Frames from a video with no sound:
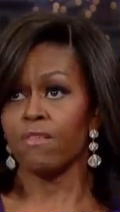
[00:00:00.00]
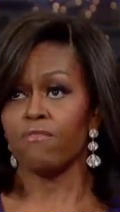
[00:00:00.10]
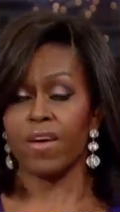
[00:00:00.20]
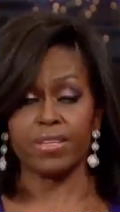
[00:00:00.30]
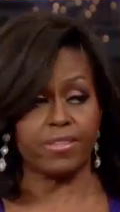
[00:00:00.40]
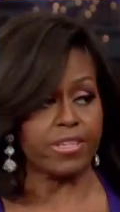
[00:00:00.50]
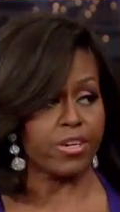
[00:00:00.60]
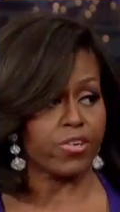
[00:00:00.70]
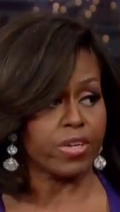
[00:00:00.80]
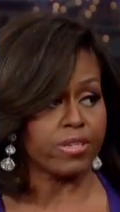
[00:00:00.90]
vet
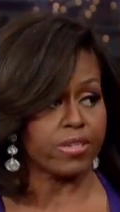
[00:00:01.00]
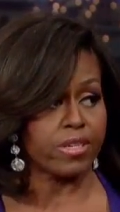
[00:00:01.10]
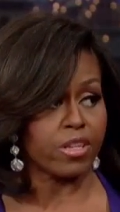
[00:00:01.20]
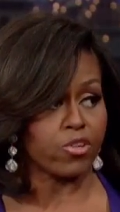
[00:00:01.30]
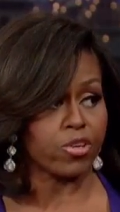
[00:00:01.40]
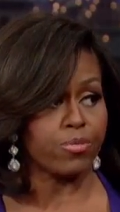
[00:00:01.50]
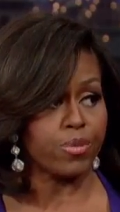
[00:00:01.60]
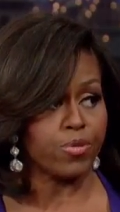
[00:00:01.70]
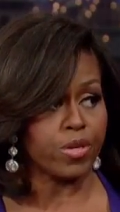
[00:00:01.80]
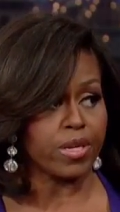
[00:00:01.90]
center is in their
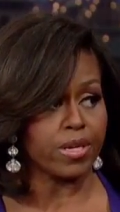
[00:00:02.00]
community.